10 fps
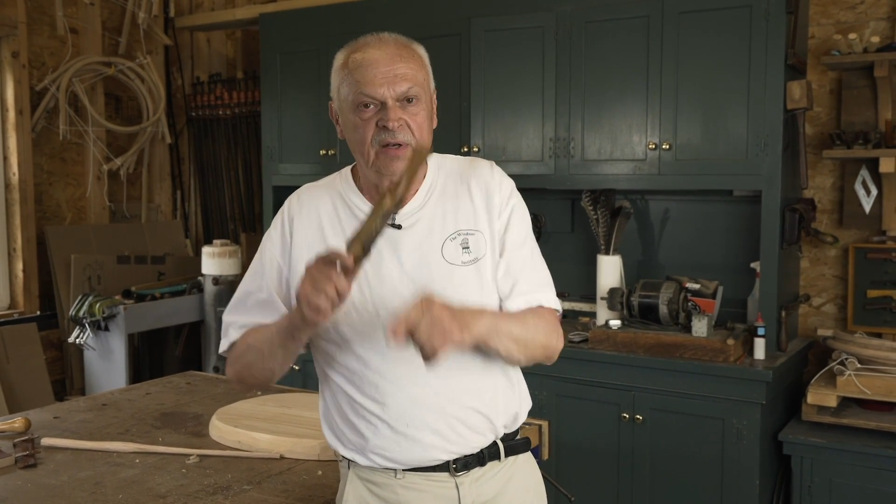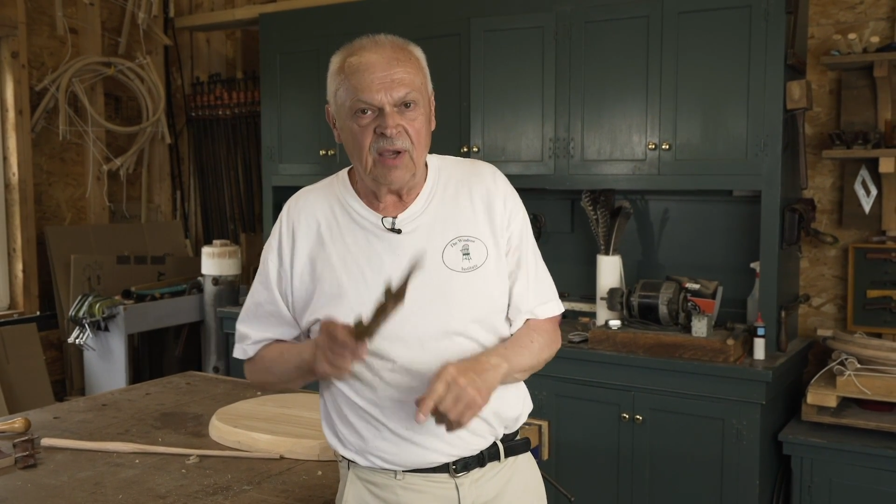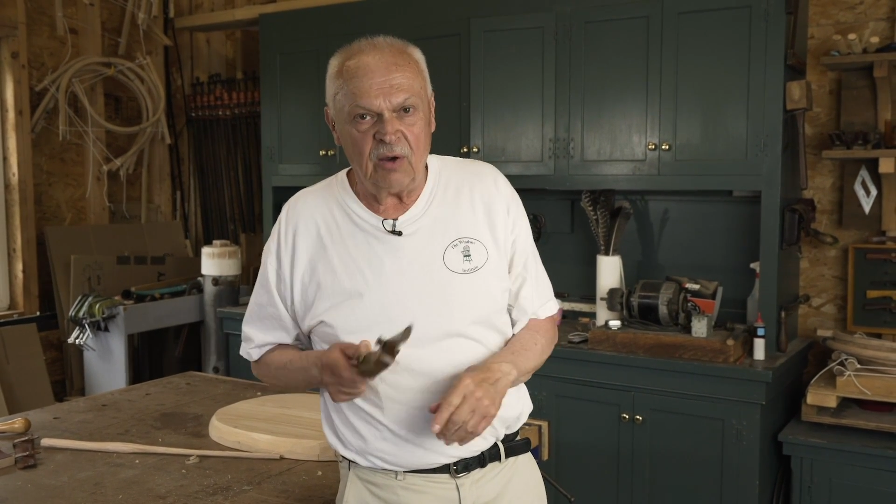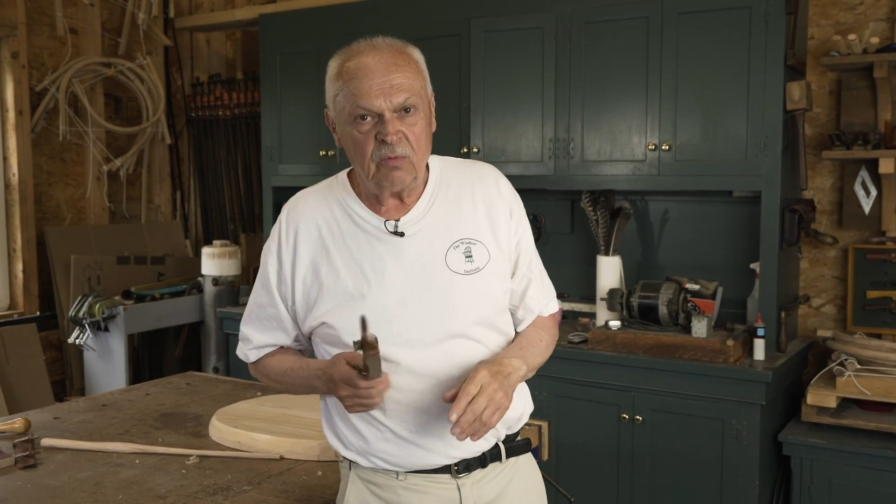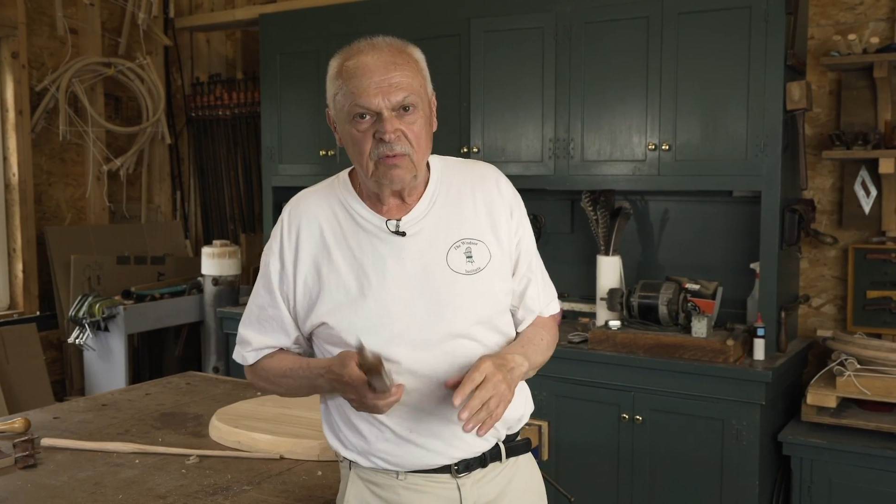
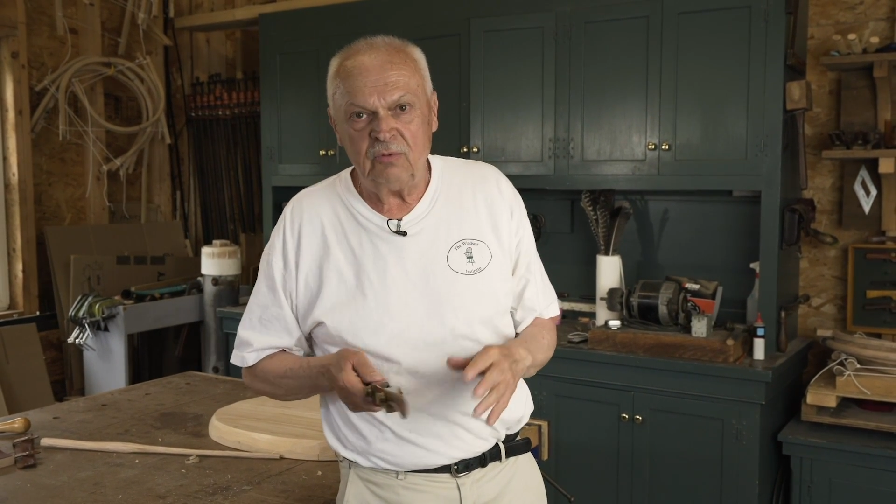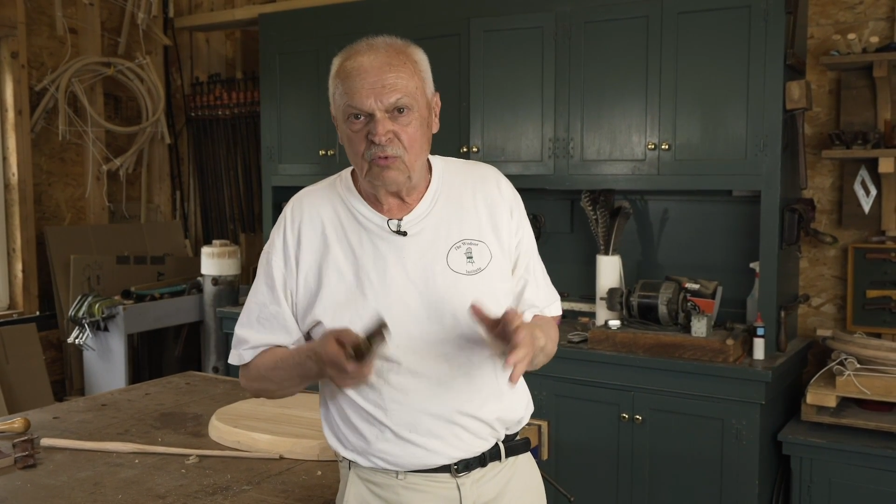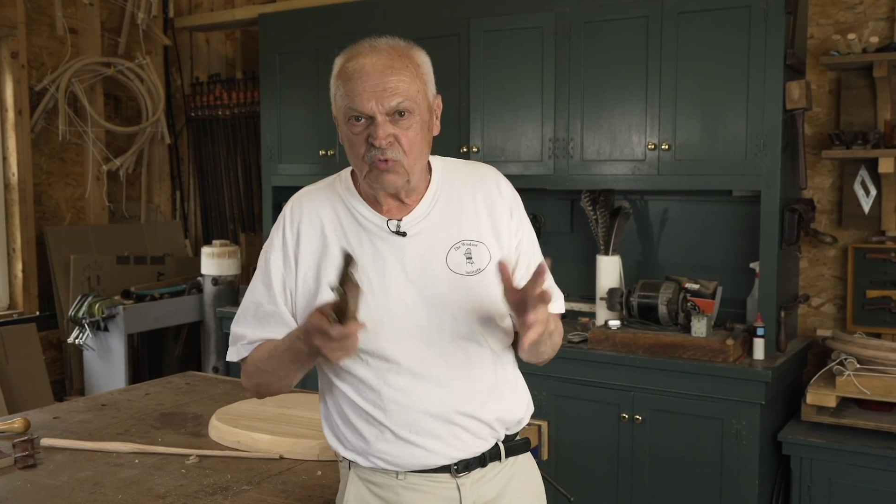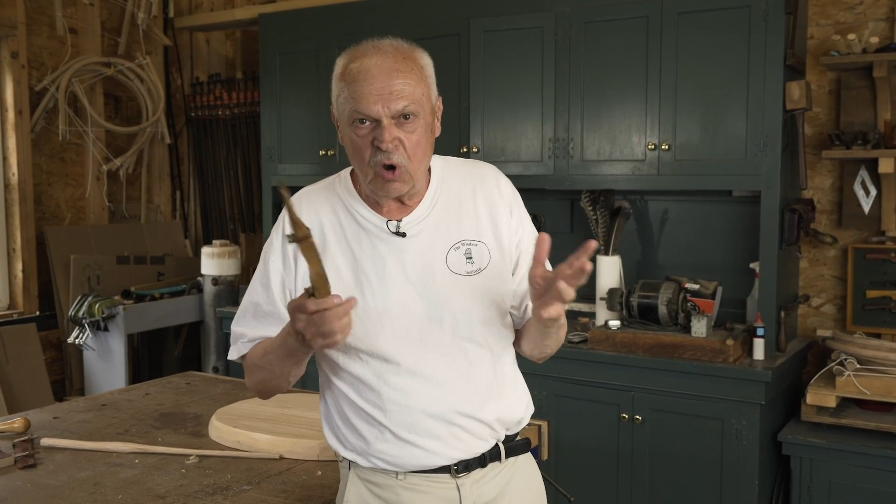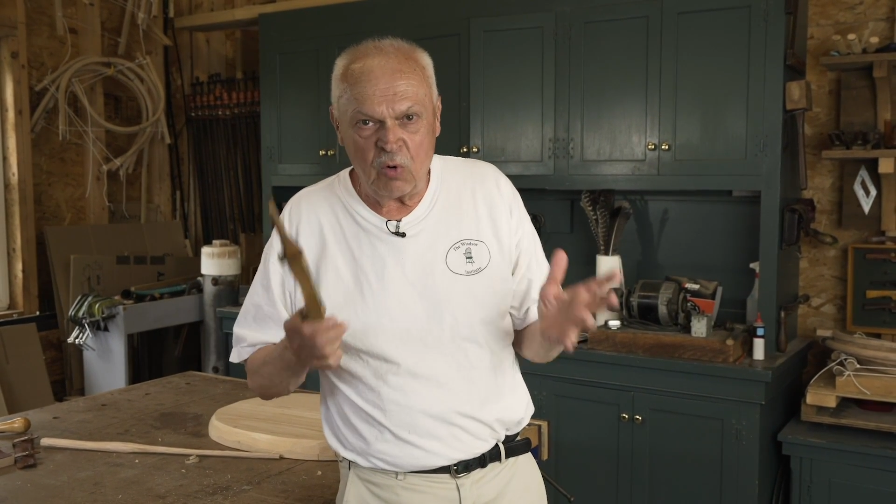Now,
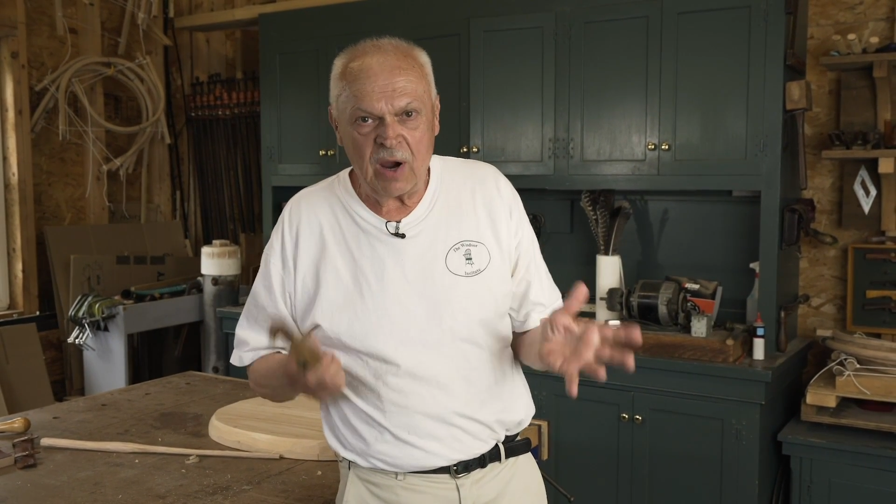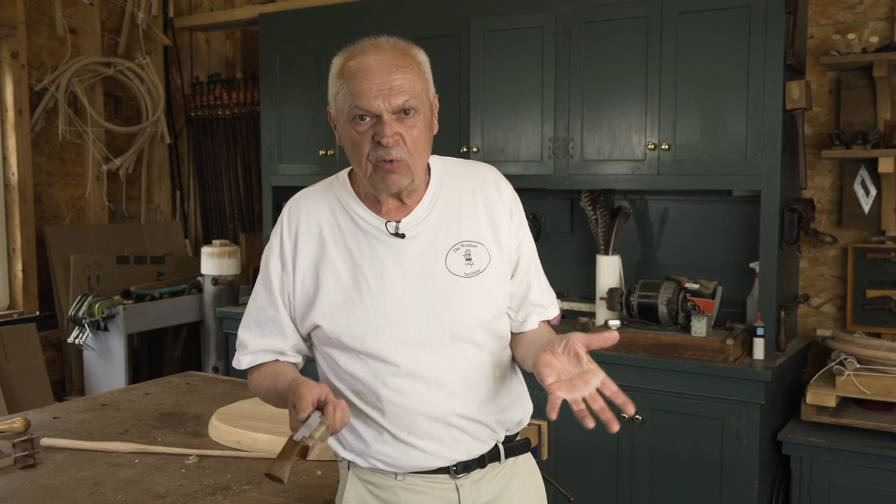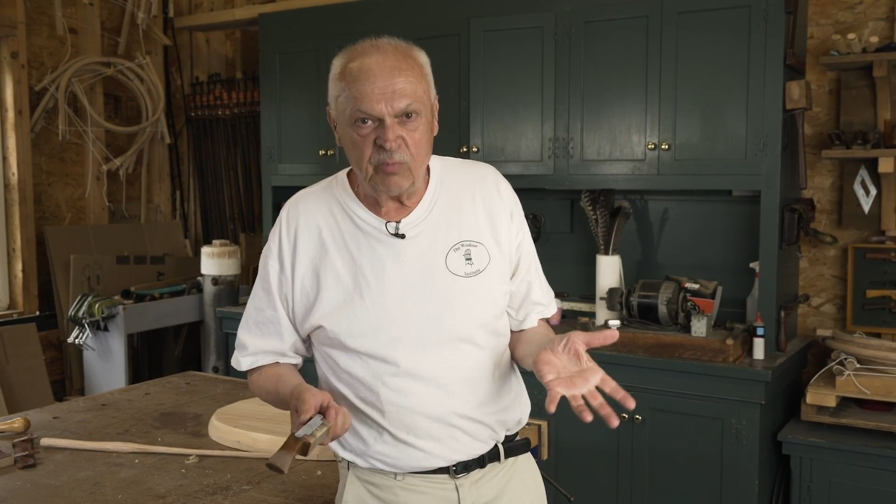you know how